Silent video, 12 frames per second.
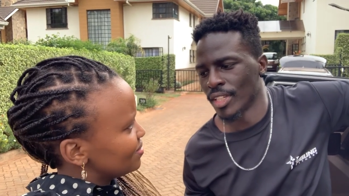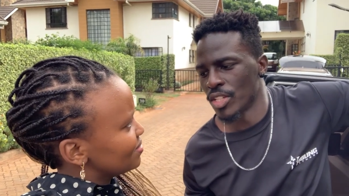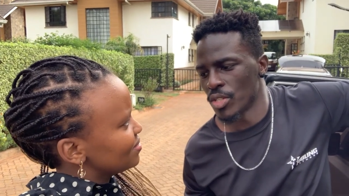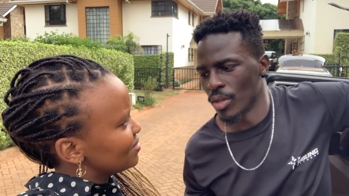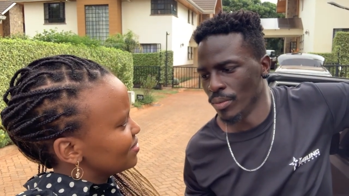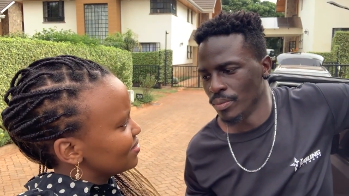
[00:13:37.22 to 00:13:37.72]

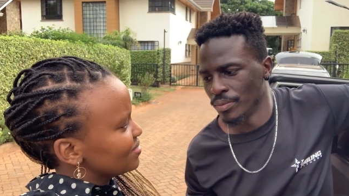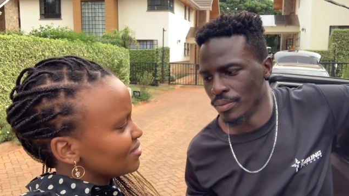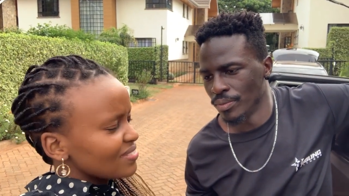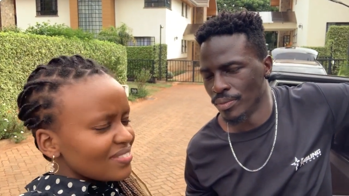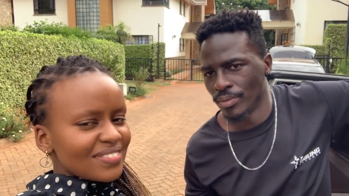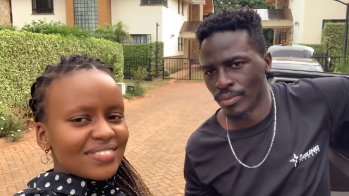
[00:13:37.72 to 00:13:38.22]
Speaker 1: so
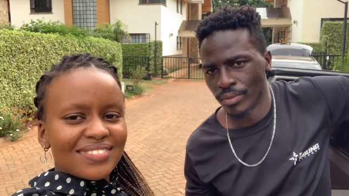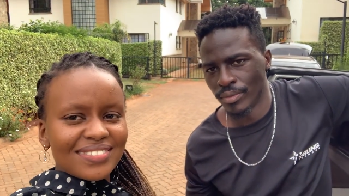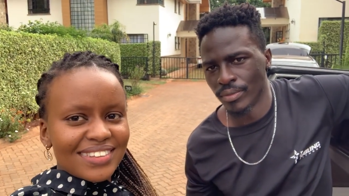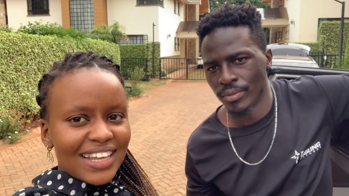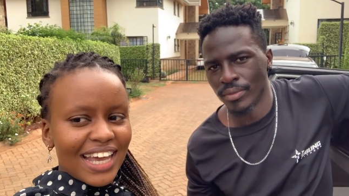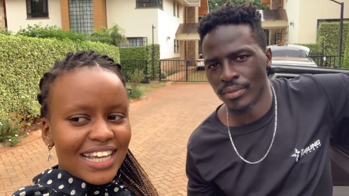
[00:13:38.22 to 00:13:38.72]

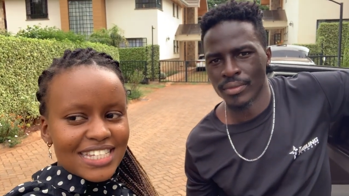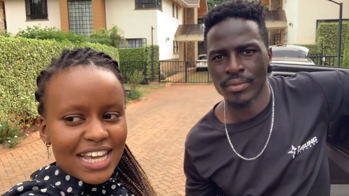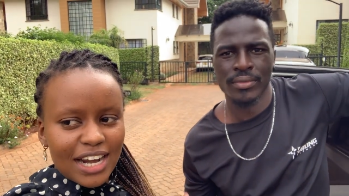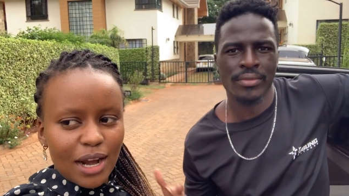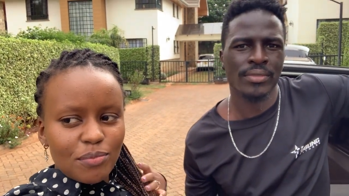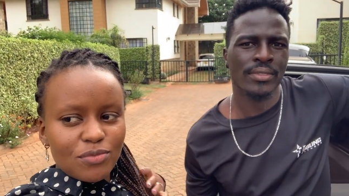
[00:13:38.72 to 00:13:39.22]
it's a
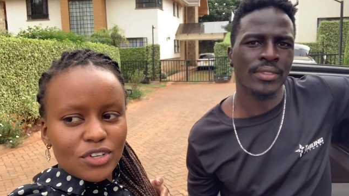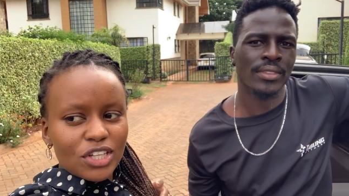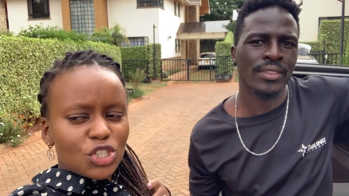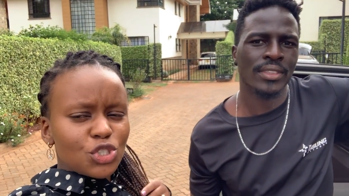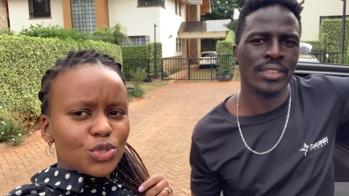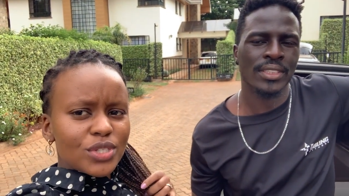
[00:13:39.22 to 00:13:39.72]
wrap for the
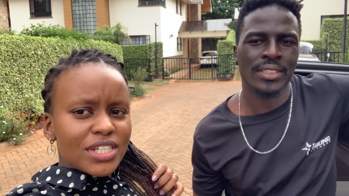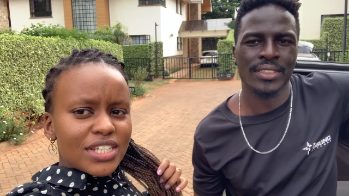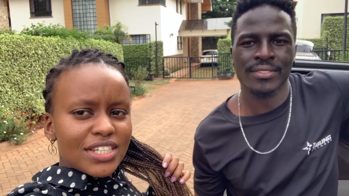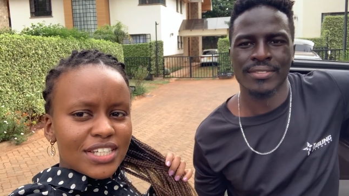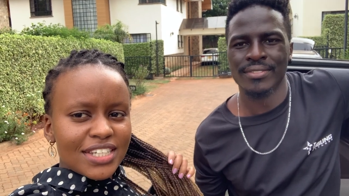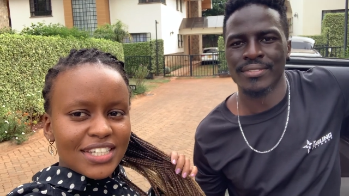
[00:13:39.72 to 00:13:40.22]
shoot
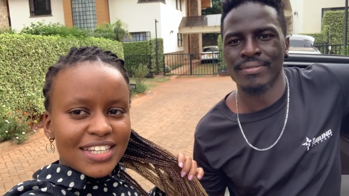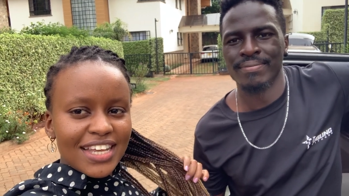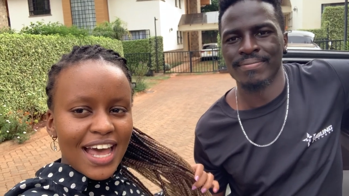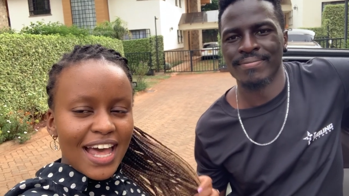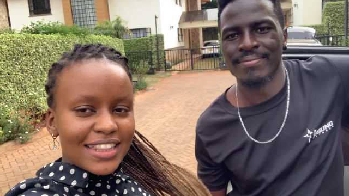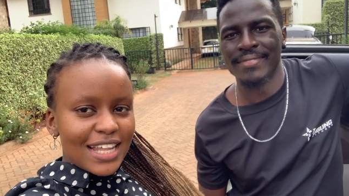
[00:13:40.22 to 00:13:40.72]

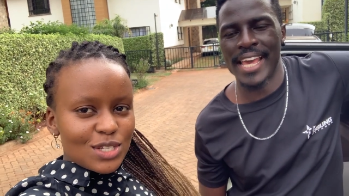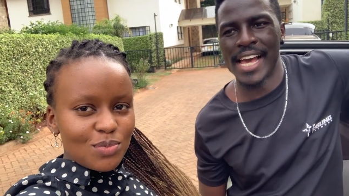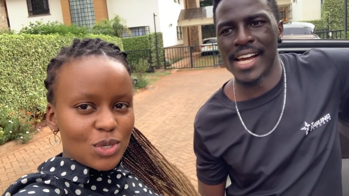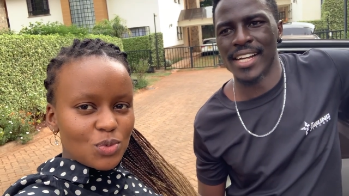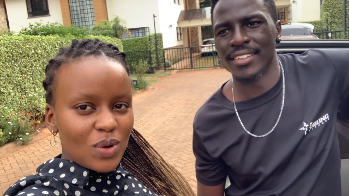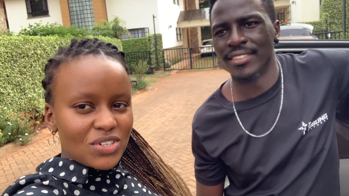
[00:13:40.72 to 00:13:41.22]
that's
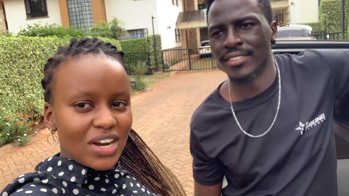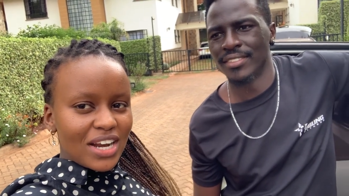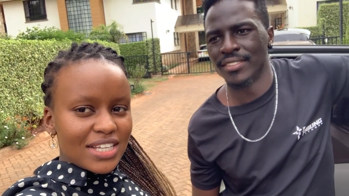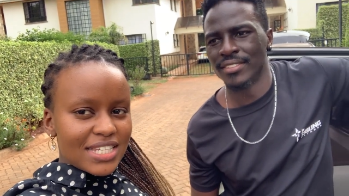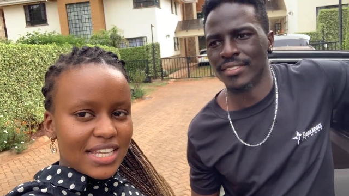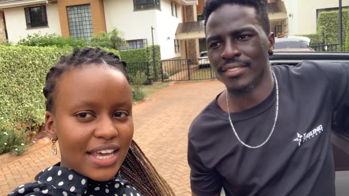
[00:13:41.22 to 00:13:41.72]
yeah. what Kwatlana
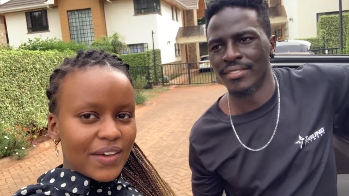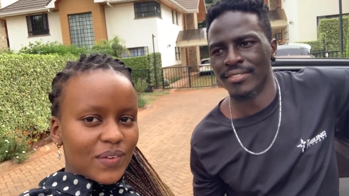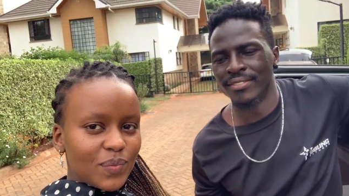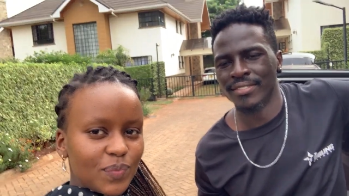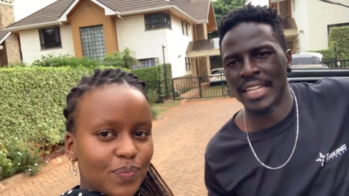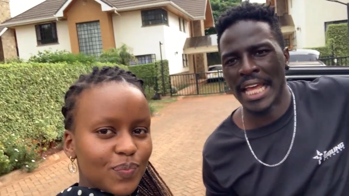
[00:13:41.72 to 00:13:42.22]
said
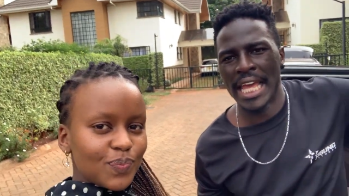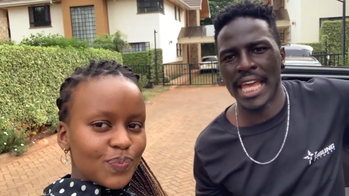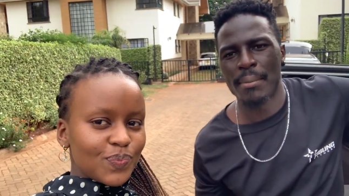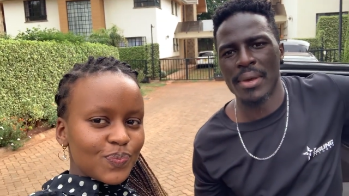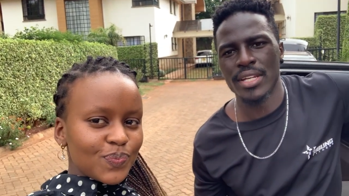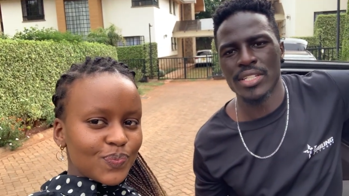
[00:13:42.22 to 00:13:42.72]

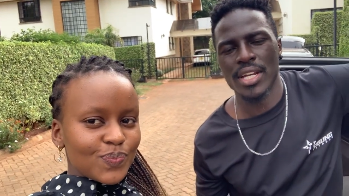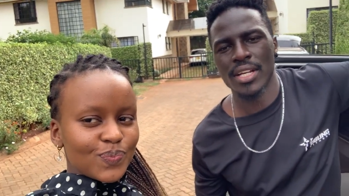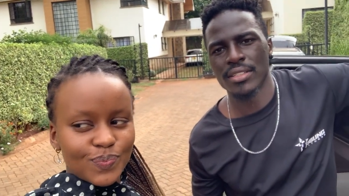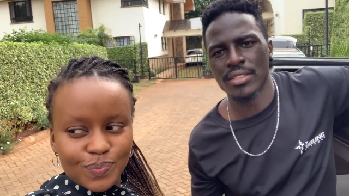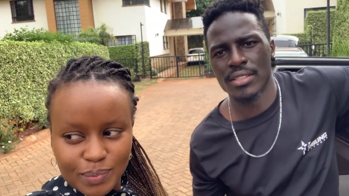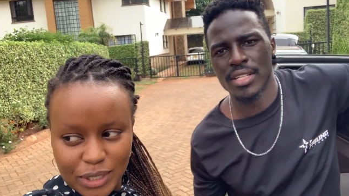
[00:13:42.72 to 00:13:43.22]
Speaker 2: imeisha
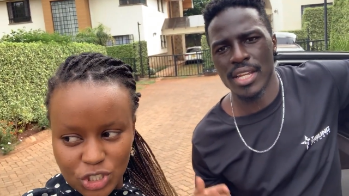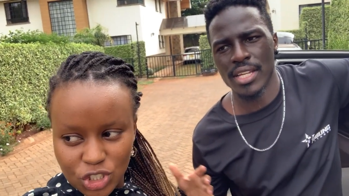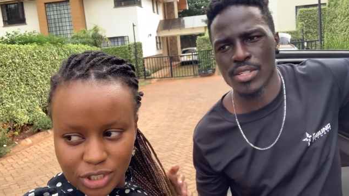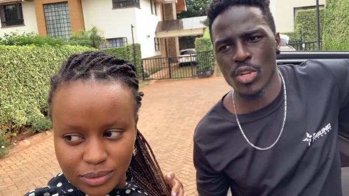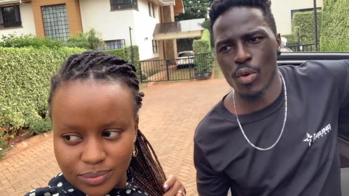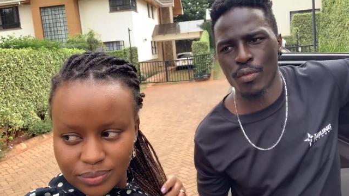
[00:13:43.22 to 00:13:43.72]
the day
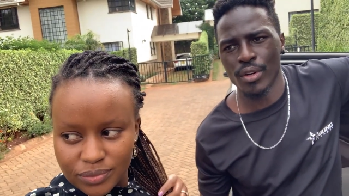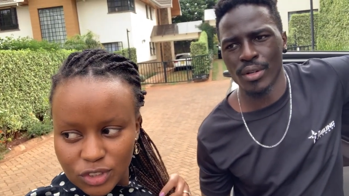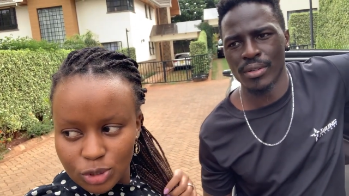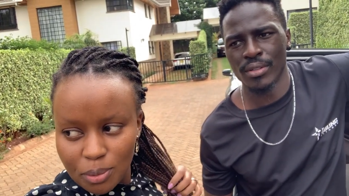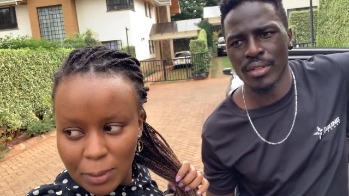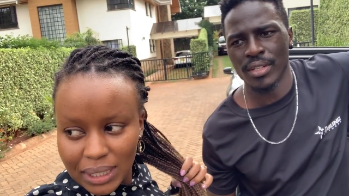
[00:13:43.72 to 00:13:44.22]
is over and
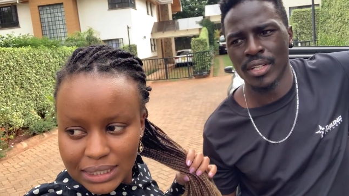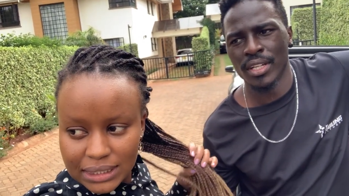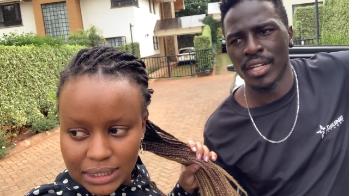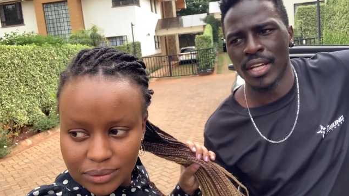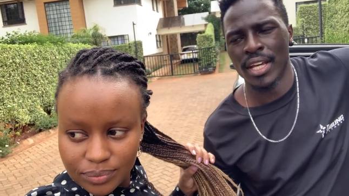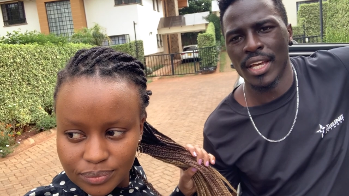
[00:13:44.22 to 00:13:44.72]

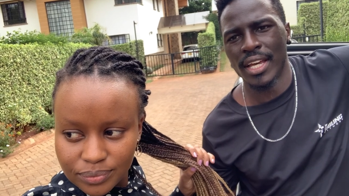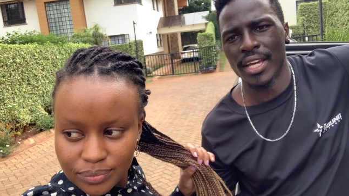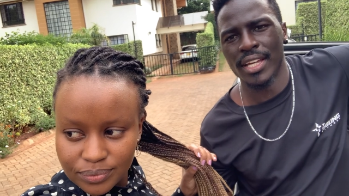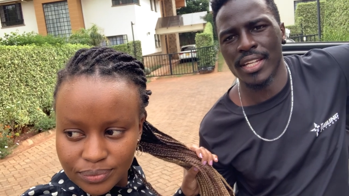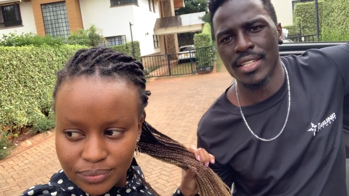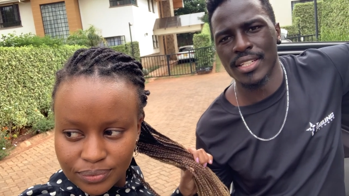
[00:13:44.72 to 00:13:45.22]

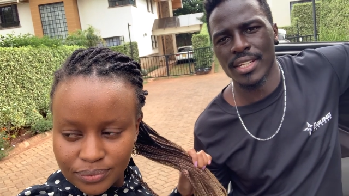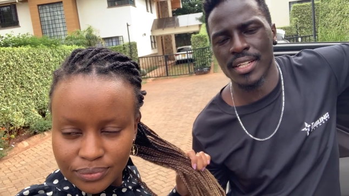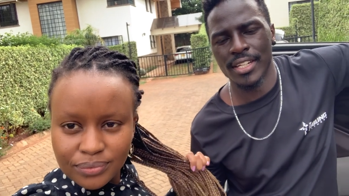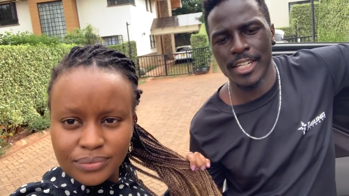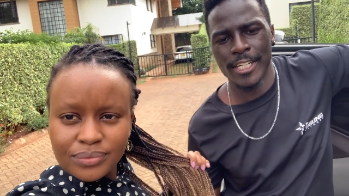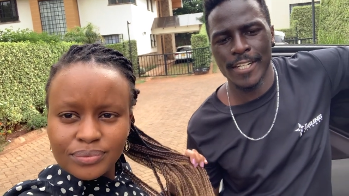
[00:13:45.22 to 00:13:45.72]

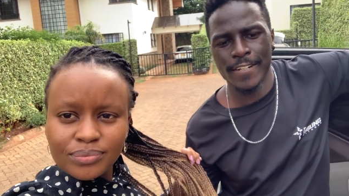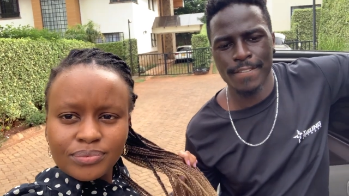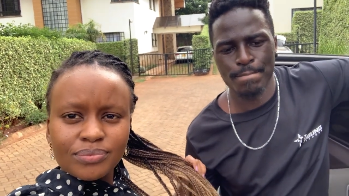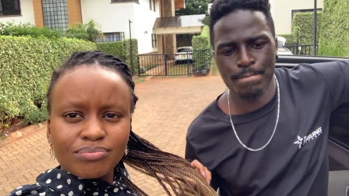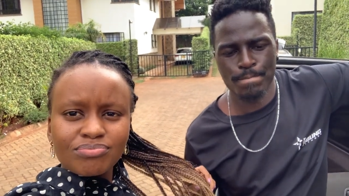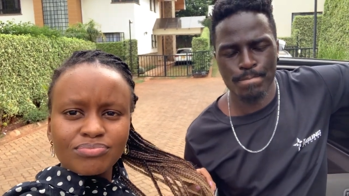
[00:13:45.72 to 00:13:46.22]
uh,
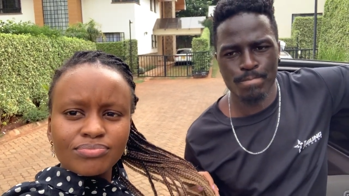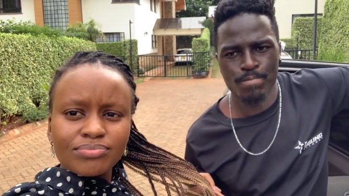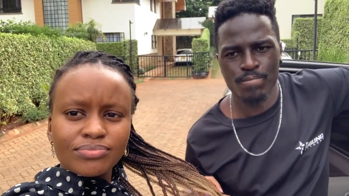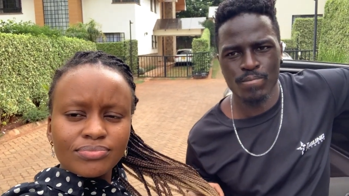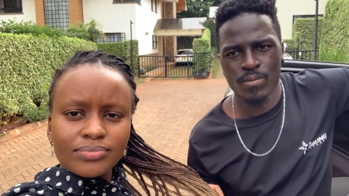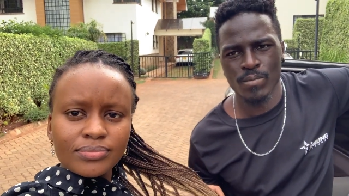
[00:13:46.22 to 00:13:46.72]

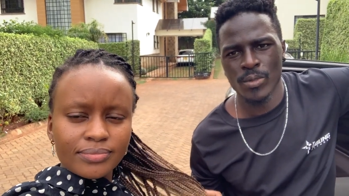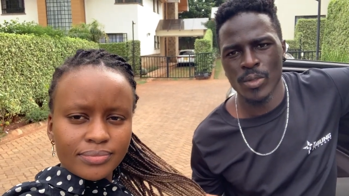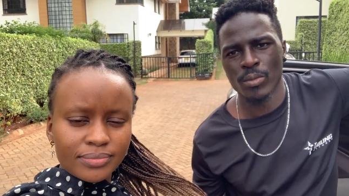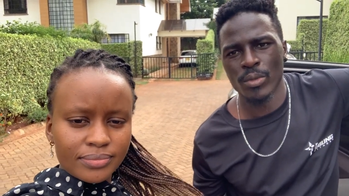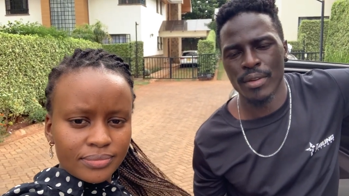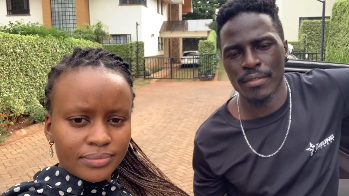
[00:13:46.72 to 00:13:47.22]

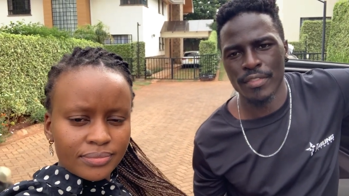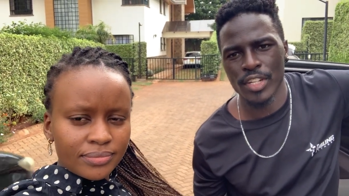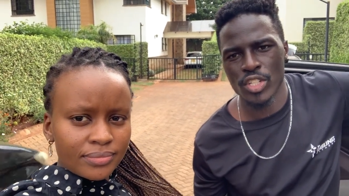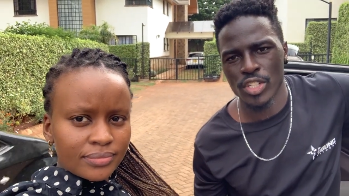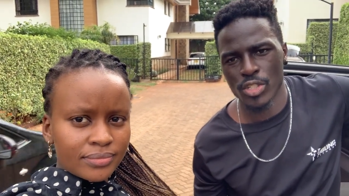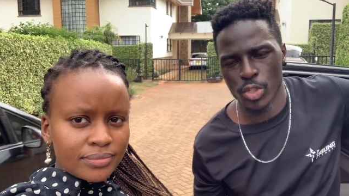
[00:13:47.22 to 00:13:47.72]
we're gonna finish
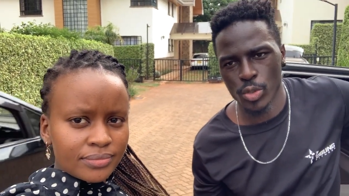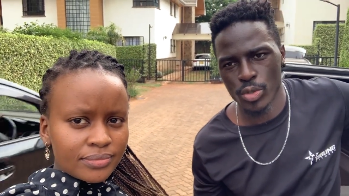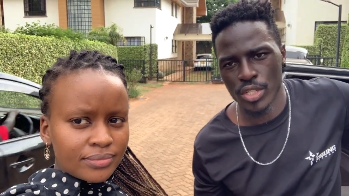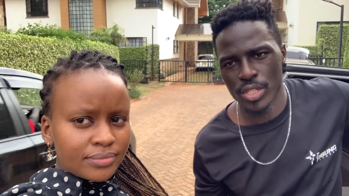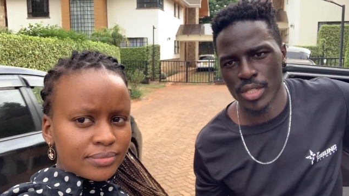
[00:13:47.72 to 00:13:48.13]
the shoot mm